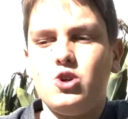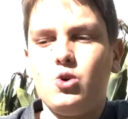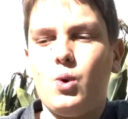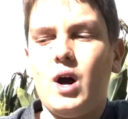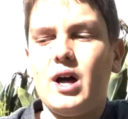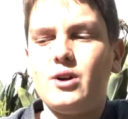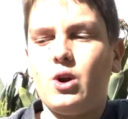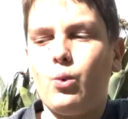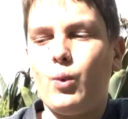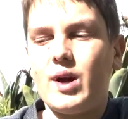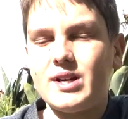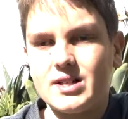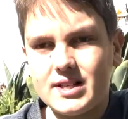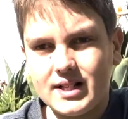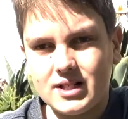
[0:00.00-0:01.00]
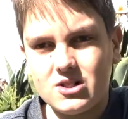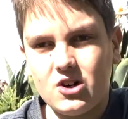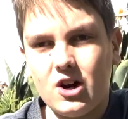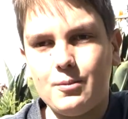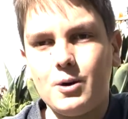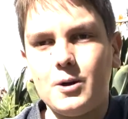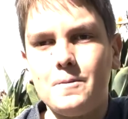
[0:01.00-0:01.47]
you are not wasting
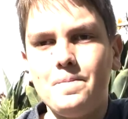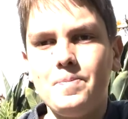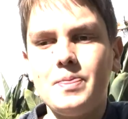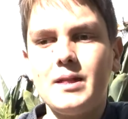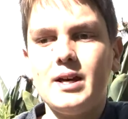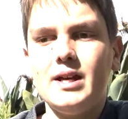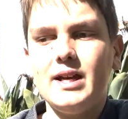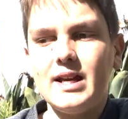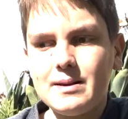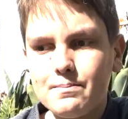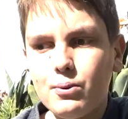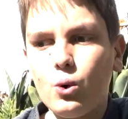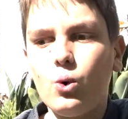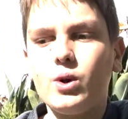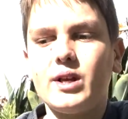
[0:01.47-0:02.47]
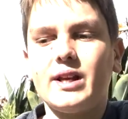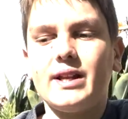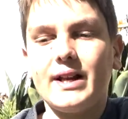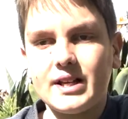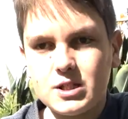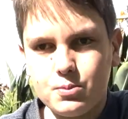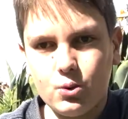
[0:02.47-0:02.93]
time on importing and
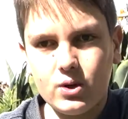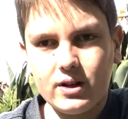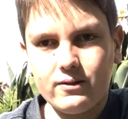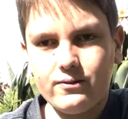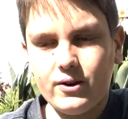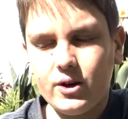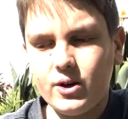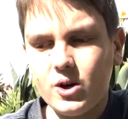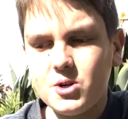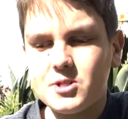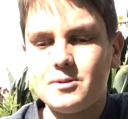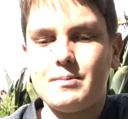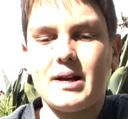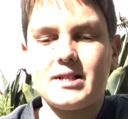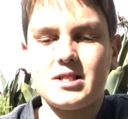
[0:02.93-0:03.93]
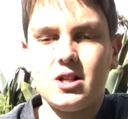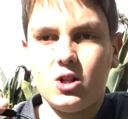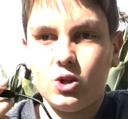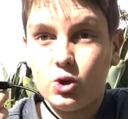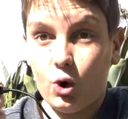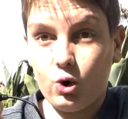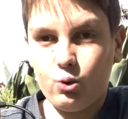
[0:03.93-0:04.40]
exporting photos. It makes it a
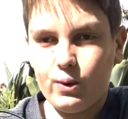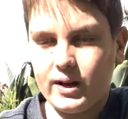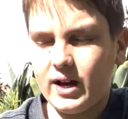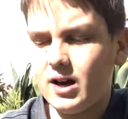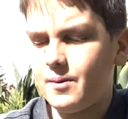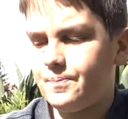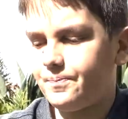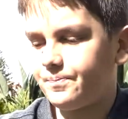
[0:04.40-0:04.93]
lot quicker.